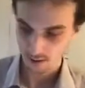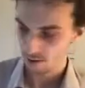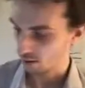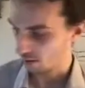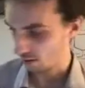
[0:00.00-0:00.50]

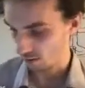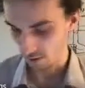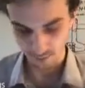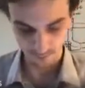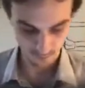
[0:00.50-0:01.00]
So
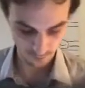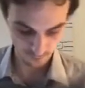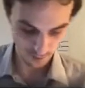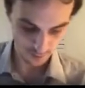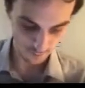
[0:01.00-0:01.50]

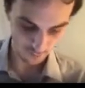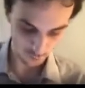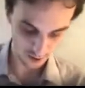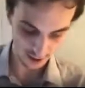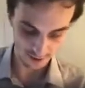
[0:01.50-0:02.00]
maybe before we
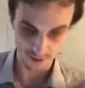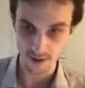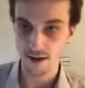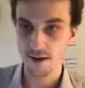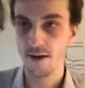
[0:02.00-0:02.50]
get into
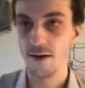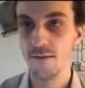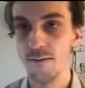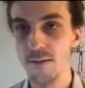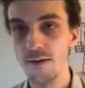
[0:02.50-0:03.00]
that,
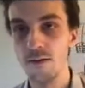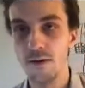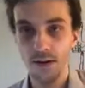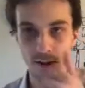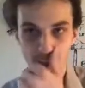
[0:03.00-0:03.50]
if
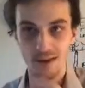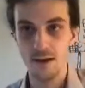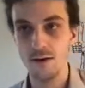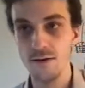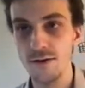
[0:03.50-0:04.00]
I
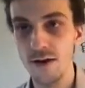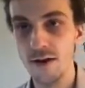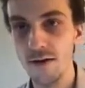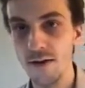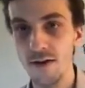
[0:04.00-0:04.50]
can just check.
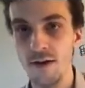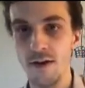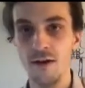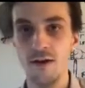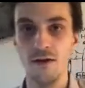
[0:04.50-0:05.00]

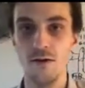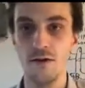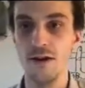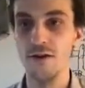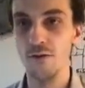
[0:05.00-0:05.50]
You
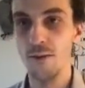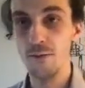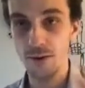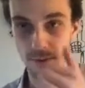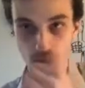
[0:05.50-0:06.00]
can interrupt
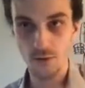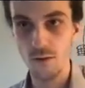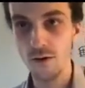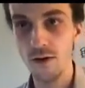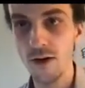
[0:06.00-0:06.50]
whenever
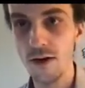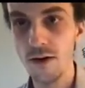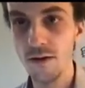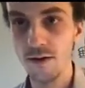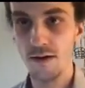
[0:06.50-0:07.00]
or
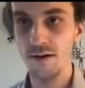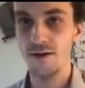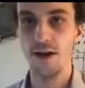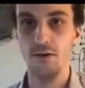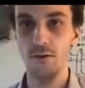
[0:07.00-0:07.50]
in the
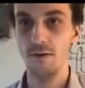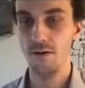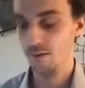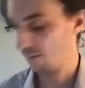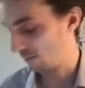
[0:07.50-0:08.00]
chat or
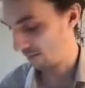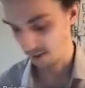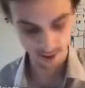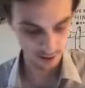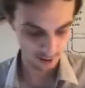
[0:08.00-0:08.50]

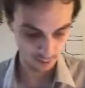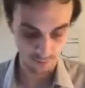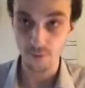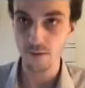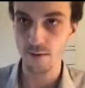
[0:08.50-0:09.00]

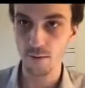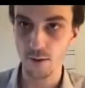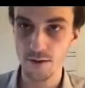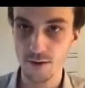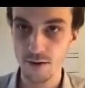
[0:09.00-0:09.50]
however if you have
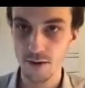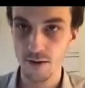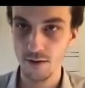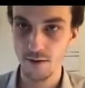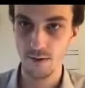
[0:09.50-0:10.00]
questions
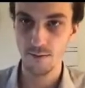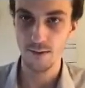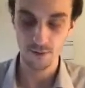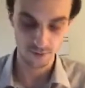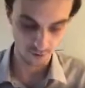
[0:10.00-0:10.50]
about
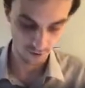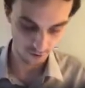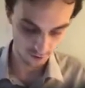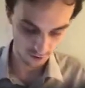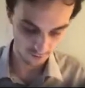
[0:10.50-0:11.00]
the
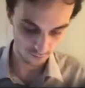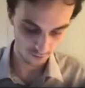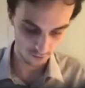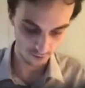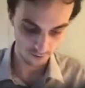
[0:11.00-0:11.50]
structure, what's
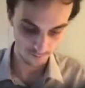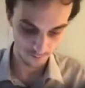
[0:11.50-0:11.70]
going on.